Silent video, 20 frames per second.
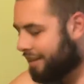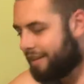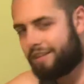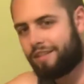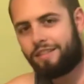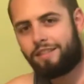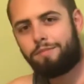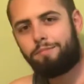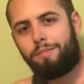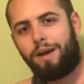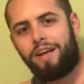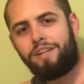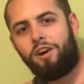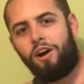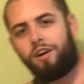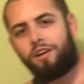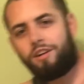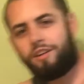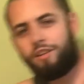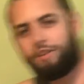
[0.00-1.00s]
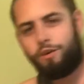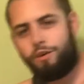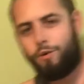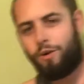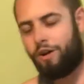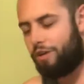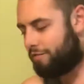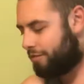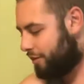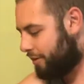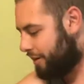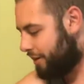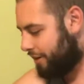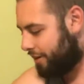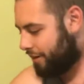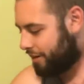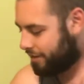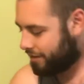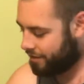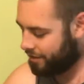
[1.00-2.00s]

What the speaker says: This is my dog Kahlua over here.